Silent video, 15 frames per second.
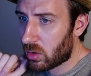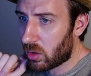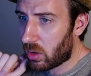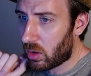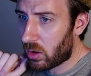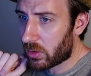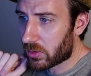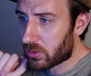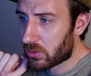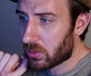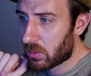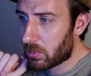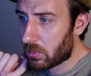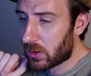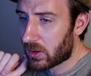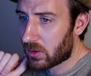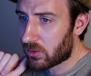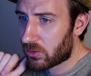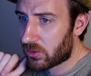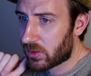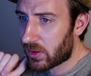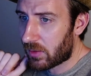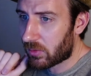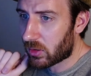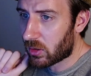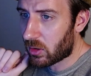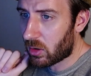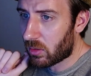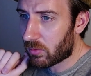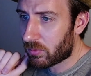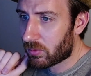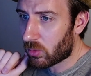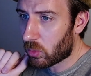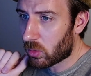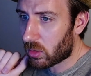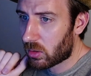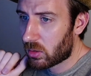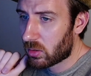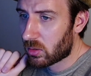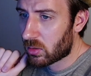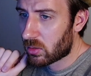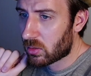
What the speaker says: log base 7 of 4.